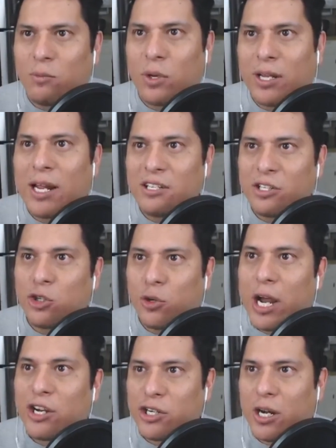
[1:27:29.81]
really nice
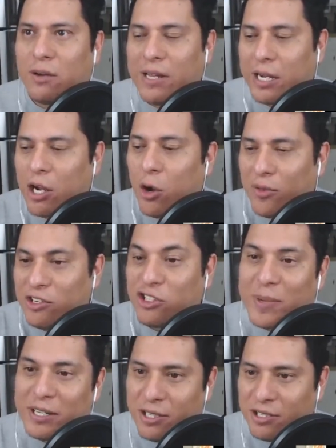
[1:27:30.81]
introduction of like, oh, these
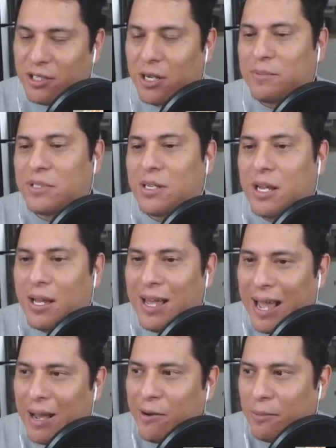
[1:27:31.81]
are my systems
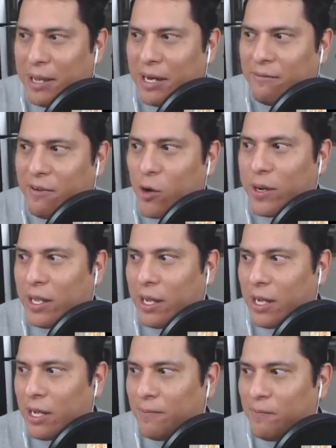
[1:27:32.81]
in a very
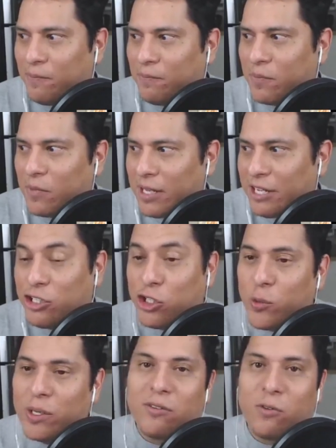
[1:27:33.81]

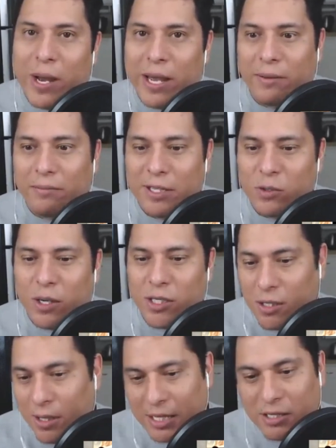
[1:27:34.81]
intuitive way as well.
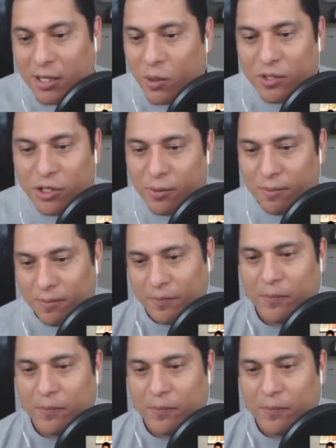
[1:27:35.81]
So that's a good one too.